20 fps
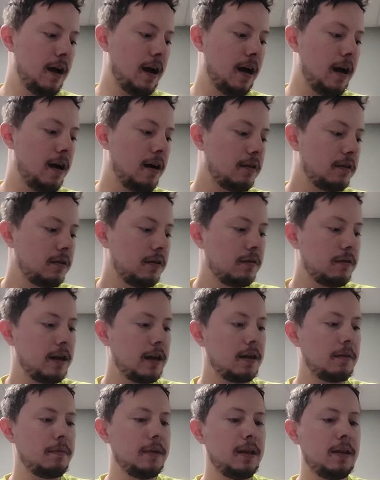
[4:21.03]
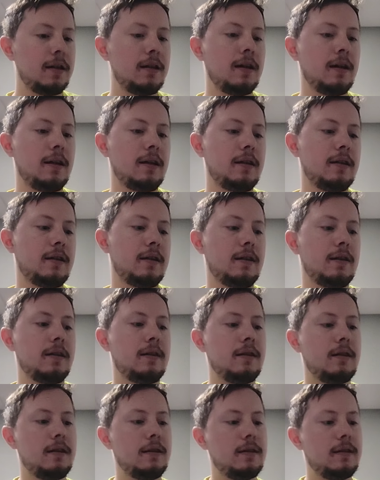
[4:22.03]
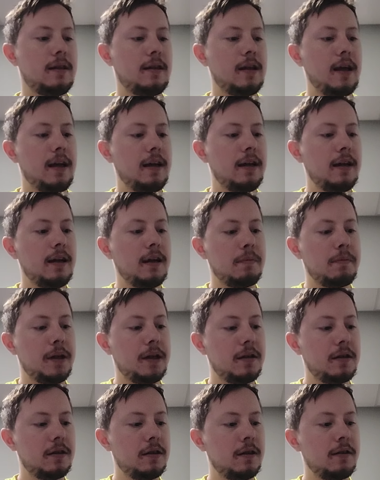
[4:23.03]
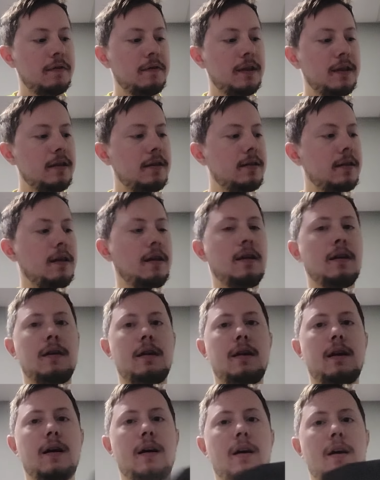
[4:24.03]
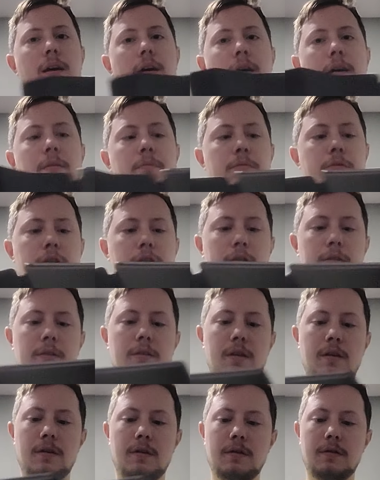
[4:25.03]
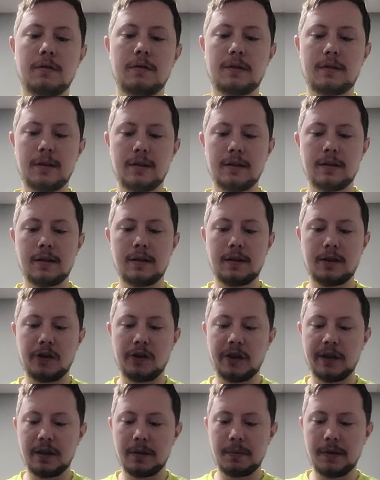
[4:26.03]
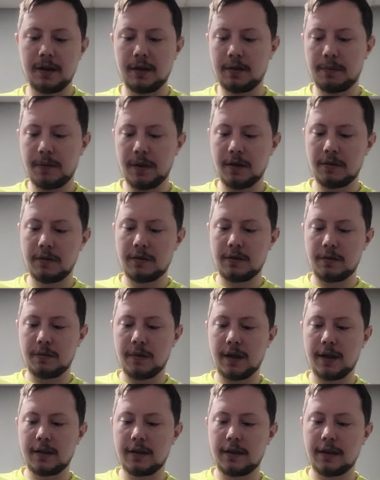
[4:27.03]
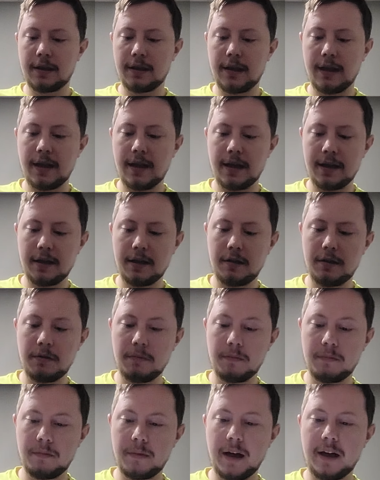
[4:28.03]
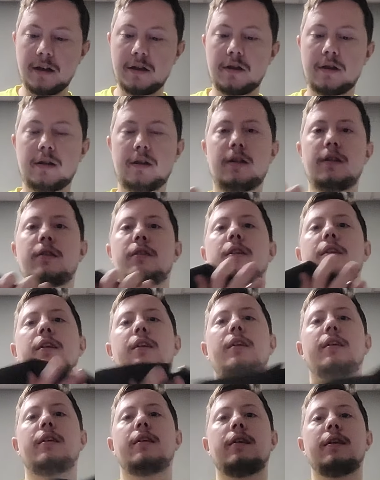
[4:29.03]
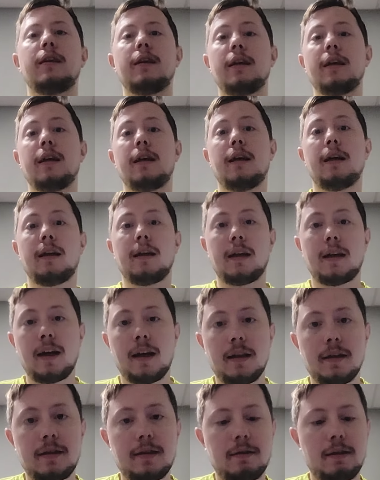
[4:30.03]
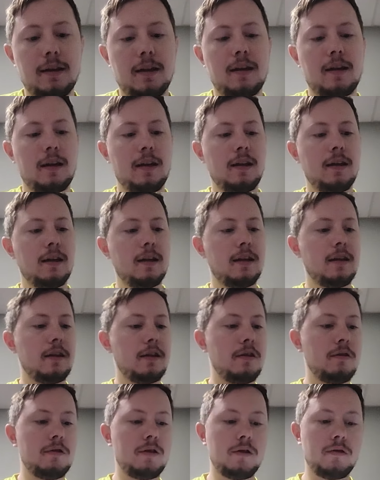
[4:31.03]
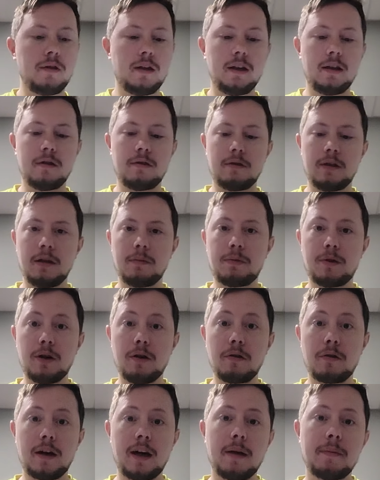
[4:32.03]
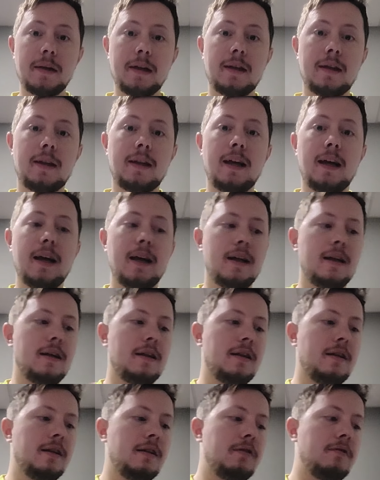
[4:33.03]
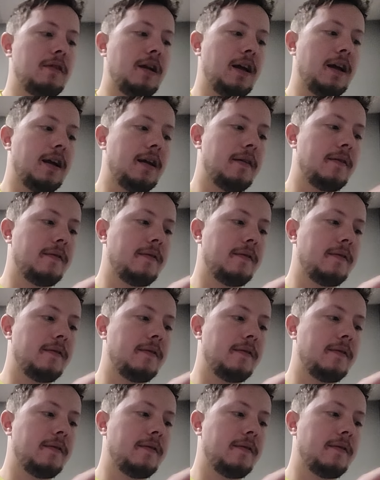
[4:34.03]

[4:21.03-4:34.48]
I also recommend taking a picture of this, just so, since it's going to be exposed to weather and that, you make sure that in case you do need to reprogram it, that you can.